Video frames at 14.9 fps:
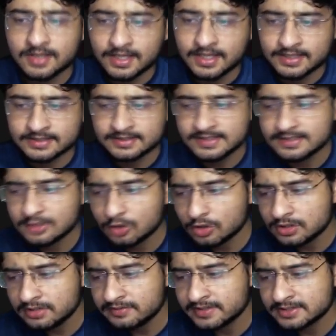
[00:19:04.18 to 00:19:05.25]
Right, these are all
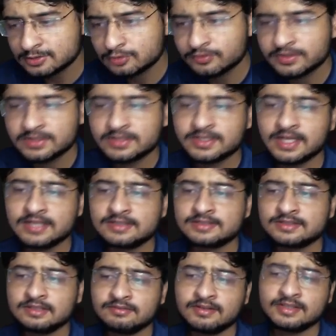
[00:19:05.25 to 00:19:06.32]
the ways to fill the tiles
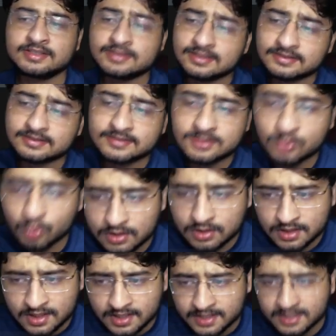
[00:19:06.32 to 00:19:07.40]
itself, and this is the whole
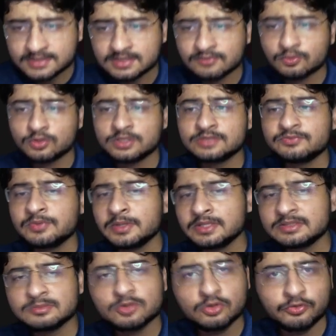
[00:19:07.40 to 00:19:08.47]
recursive code. It's pretty
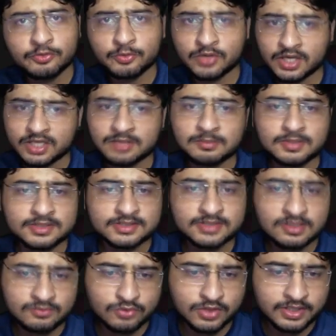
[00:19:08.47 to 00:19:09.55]
similar to Fibonacci numbers
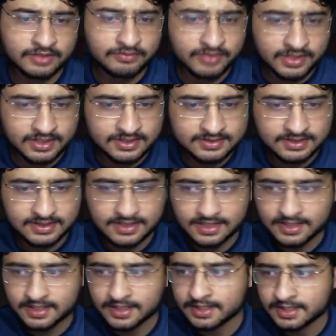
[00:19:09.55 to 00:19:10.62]
itself. You can definitely say
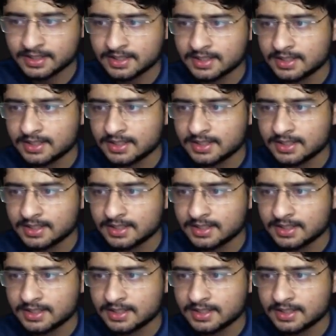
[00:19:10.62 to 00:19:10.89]
that, right?